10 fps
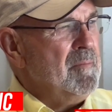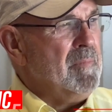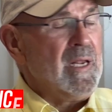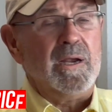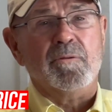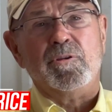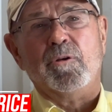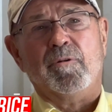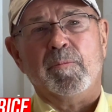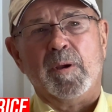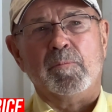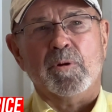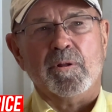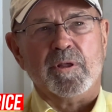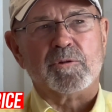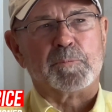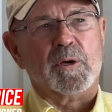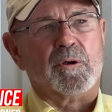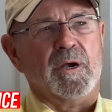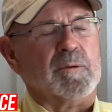Our flights are so long
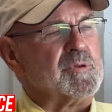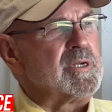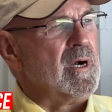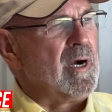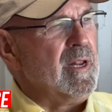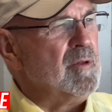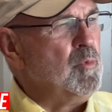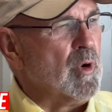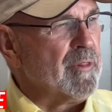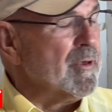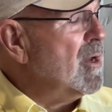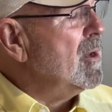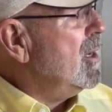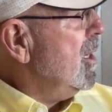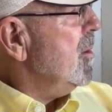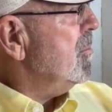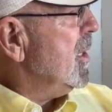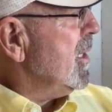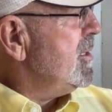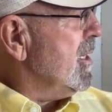and so critical, all advanced life
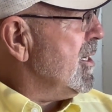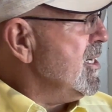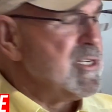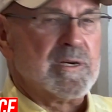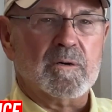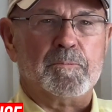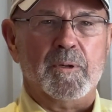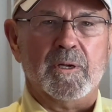support, that